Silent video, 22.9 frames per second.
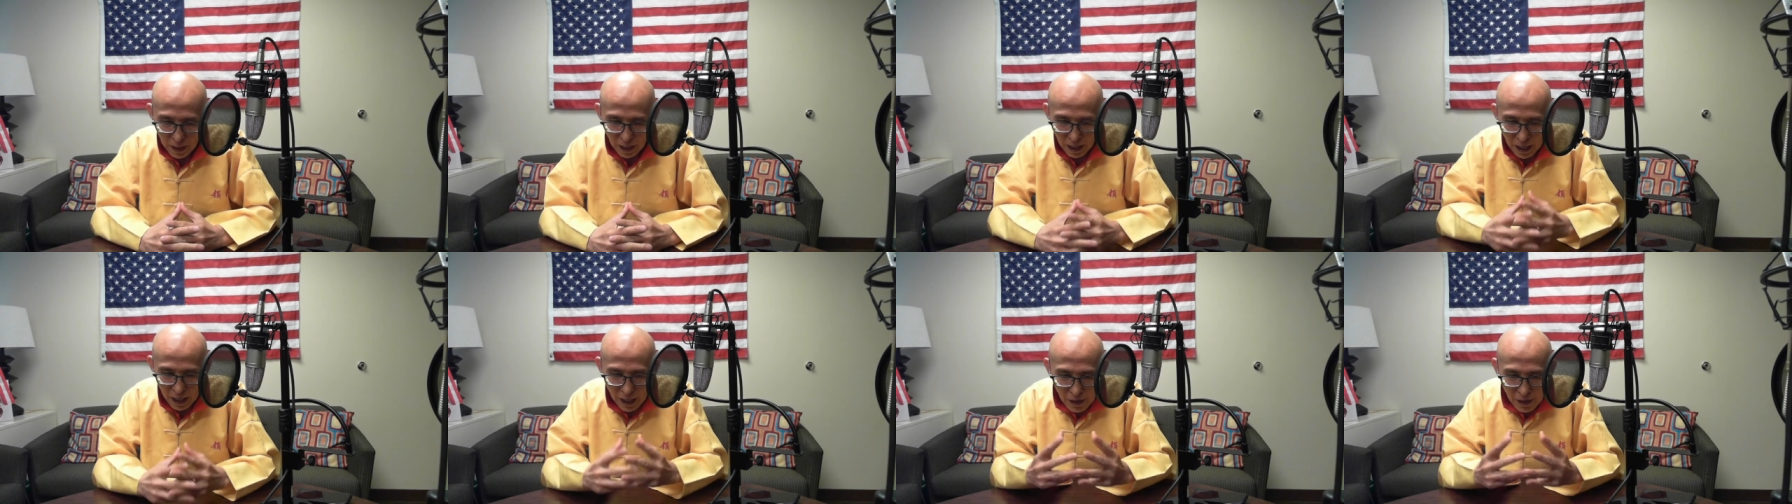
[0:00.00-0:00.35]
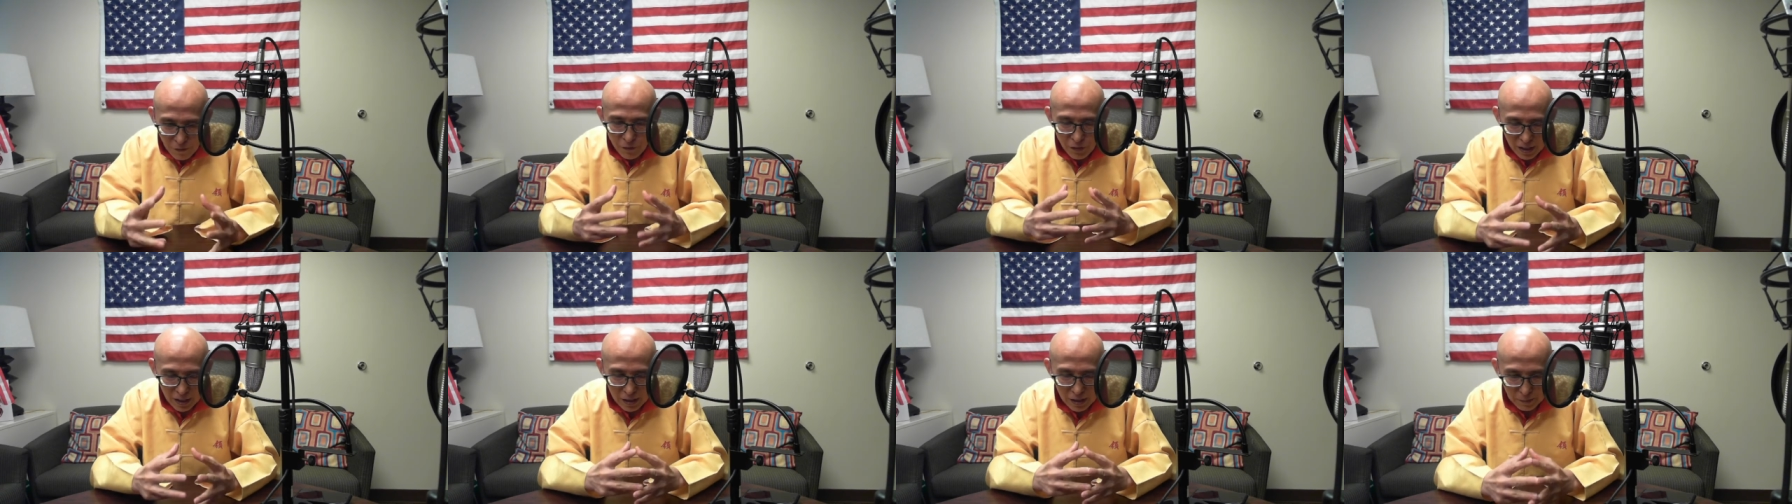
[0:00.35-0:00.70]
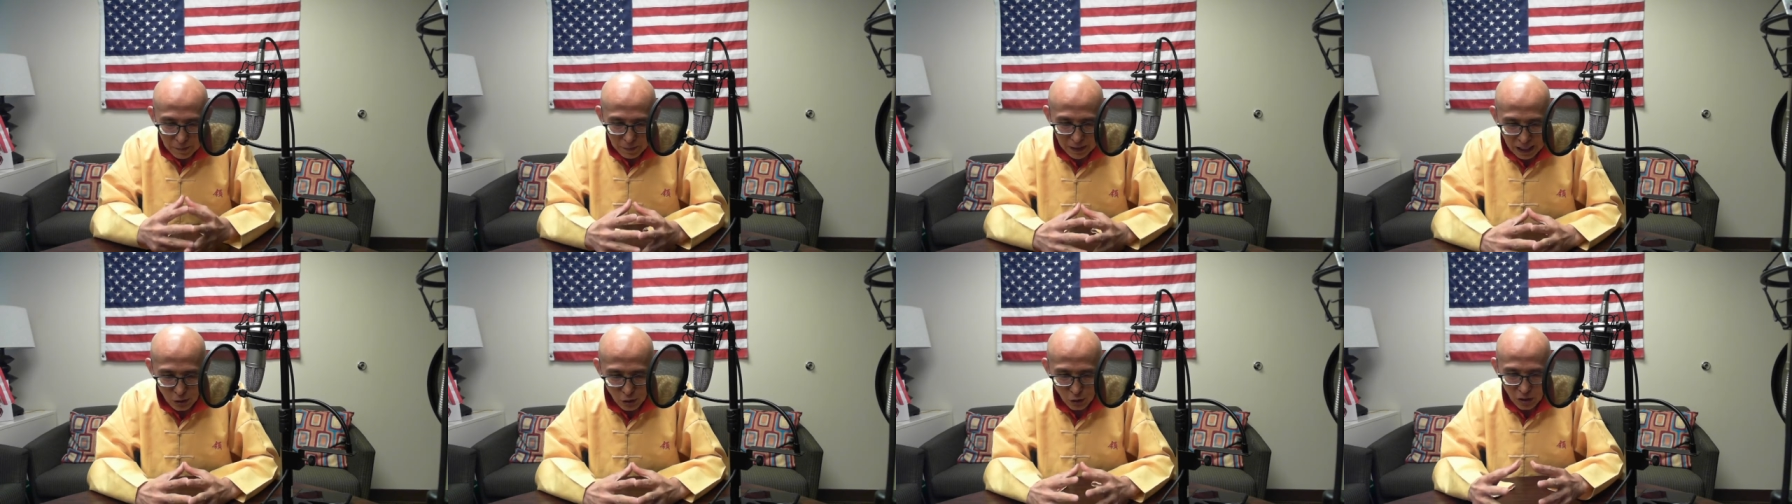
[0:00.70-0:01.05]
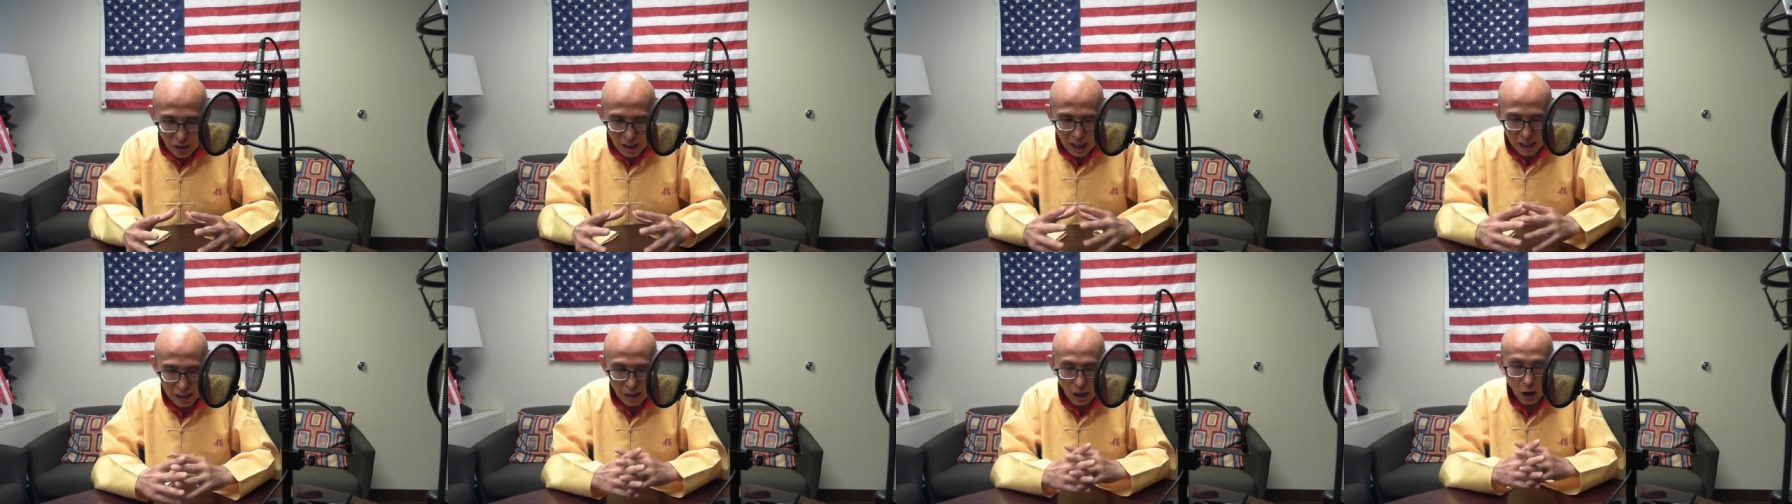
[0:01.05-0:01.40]
infinite potential you
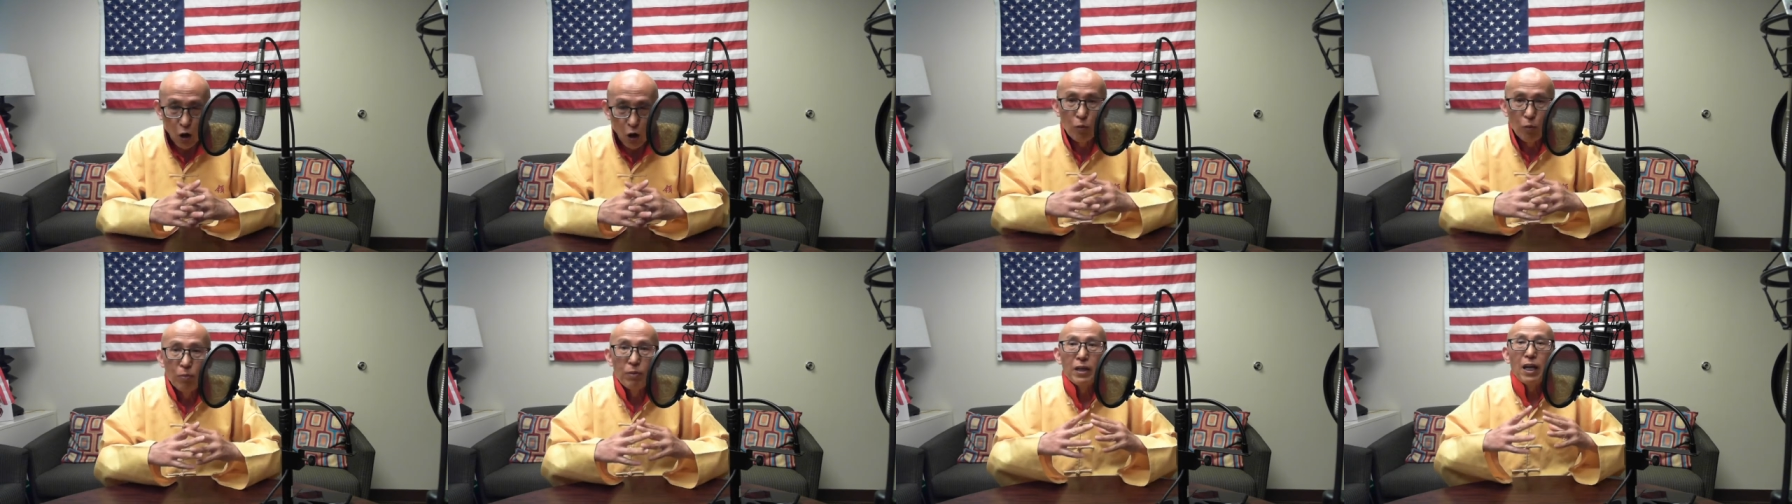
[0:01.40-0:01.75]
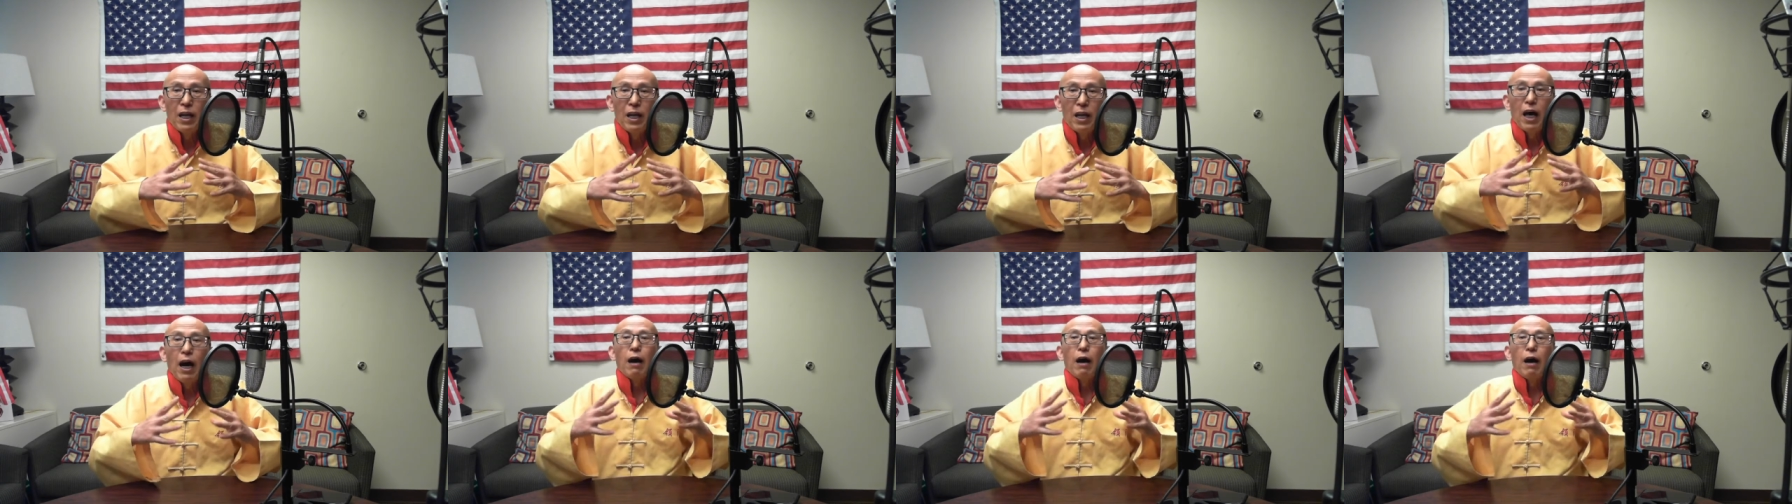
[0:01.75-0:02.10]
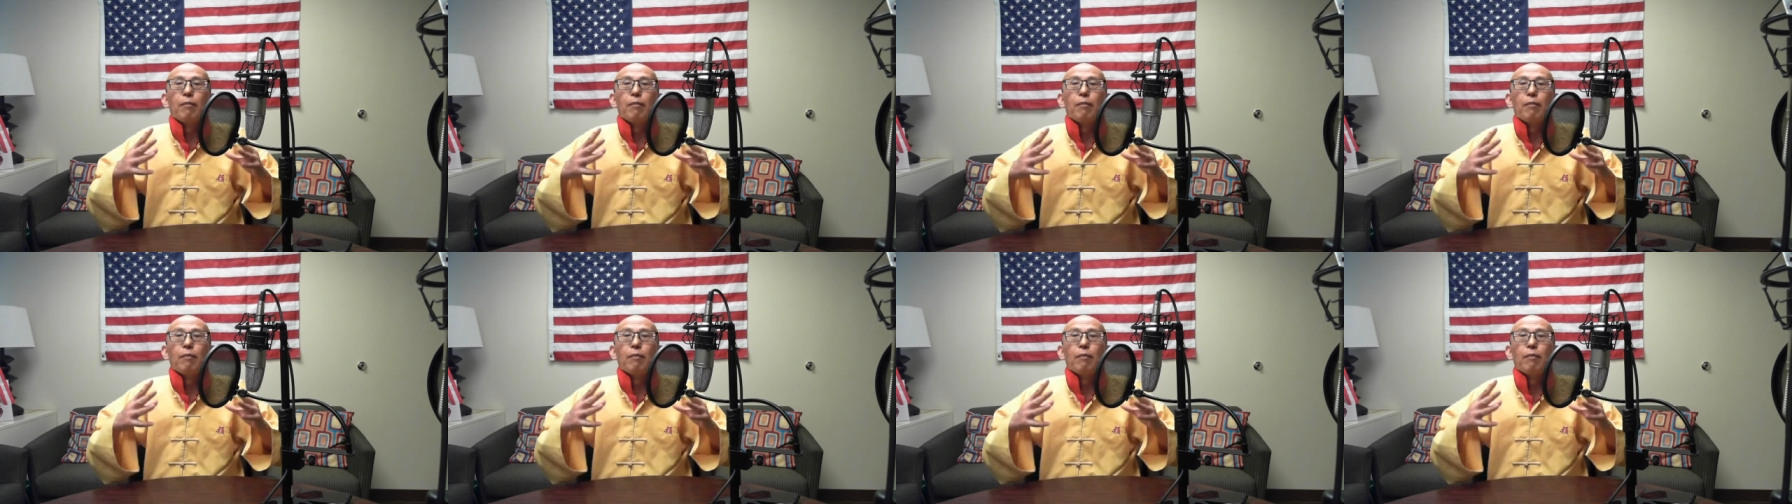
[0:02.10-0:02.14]
can open up.